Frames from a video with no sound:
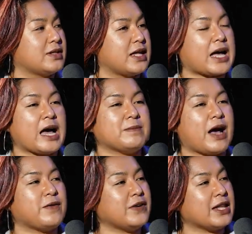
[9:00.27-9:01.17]
Like,
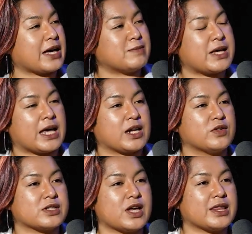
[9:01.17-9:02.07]
I feel like I'm taking notes, not